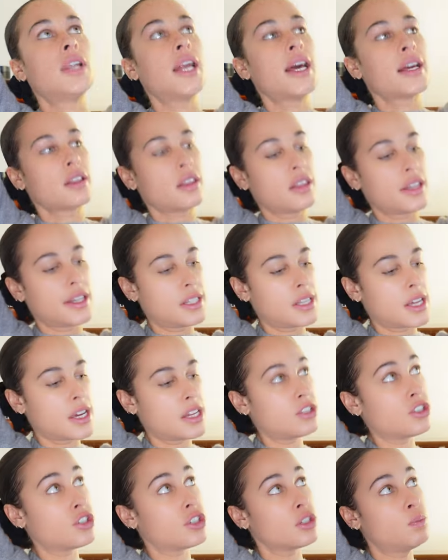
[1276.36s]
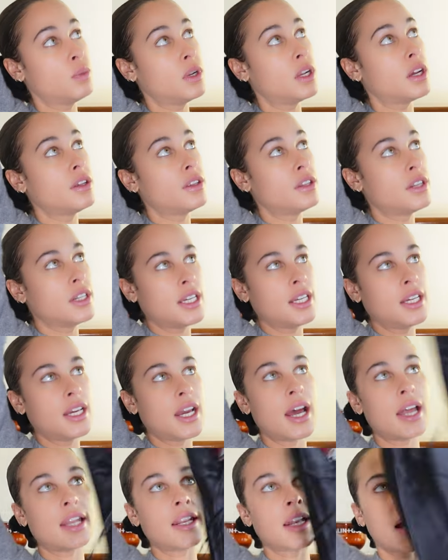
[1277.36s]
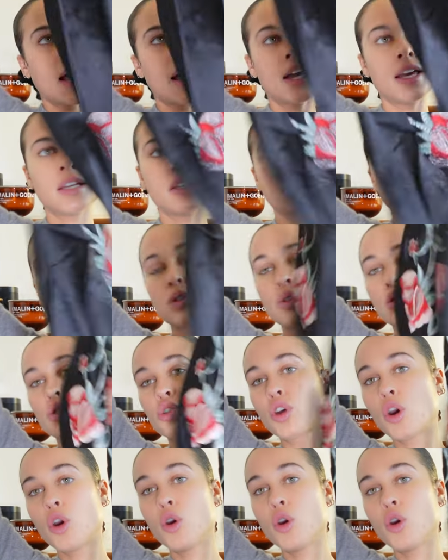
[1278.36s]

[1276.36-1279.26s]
length, I'd say. It's just below the knee. And that is so